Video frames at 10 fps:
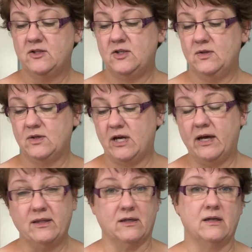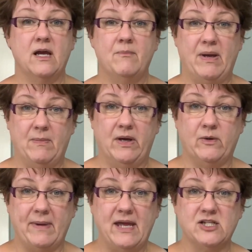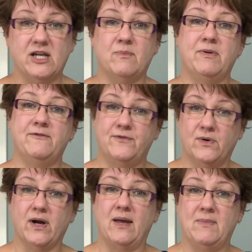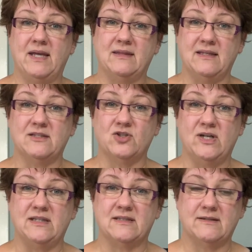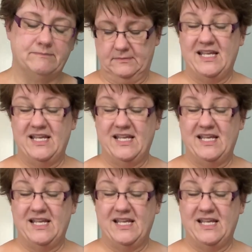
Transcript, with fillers: to color my Model Magic before I make these treats.